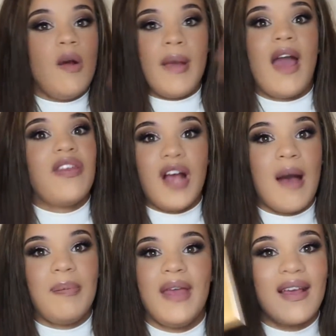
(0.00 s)
Oh my god, they're
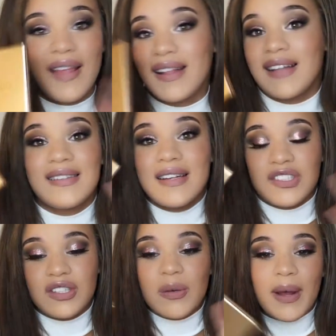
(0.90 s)
copying. Like, that's
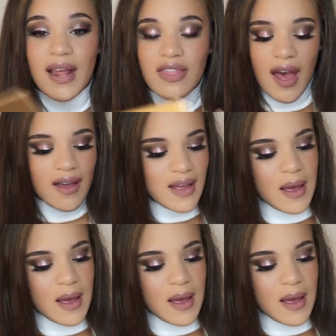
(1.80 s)
initially what I thought.